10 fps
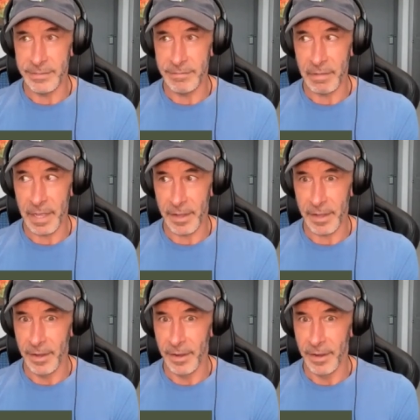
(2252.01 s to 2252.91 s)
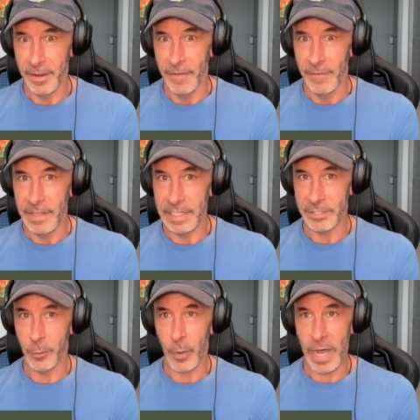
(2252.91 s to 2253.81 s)
Like it's
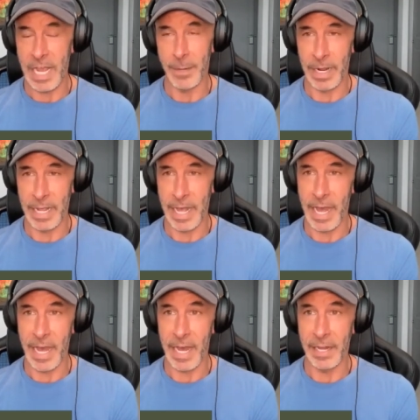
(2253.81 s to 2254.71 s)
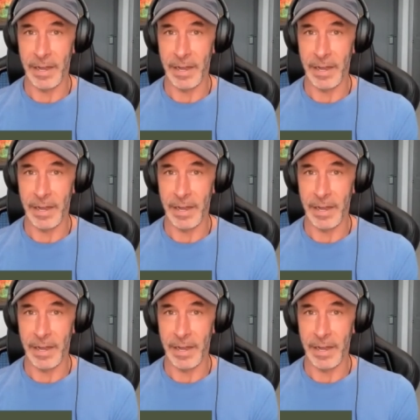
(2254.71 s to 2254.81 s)
quiet in my head.